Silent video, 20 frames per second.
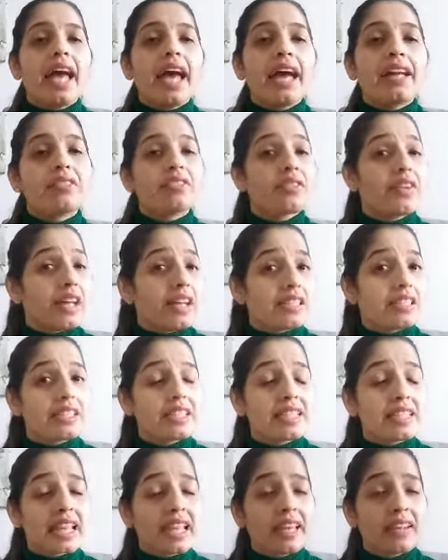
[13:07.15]
and felt
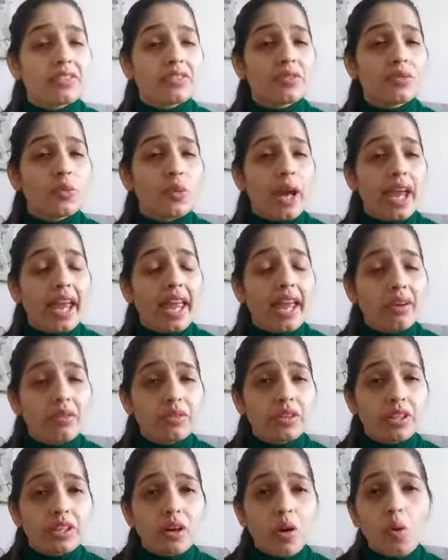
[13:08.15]
safe wherever